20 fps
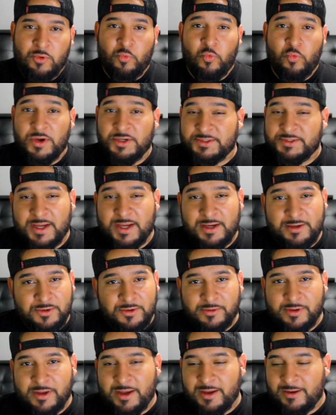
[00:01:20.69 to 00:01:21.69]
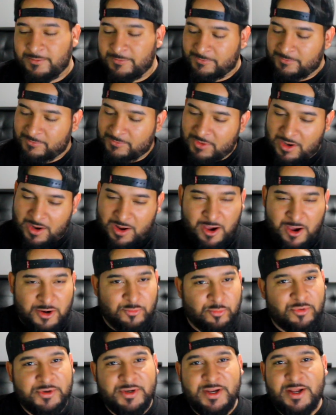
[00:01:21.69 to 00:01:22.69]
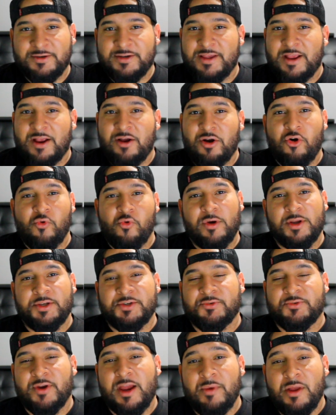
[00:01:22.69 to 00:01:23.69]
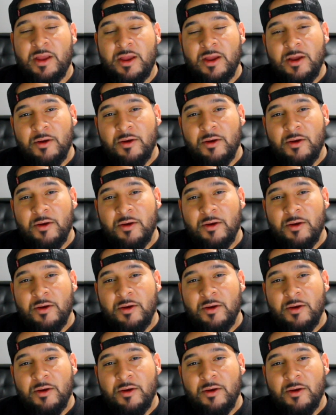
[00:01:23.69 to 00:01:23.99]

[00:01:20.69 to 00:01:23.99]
Once they do that, audible down to that 0-1 trap.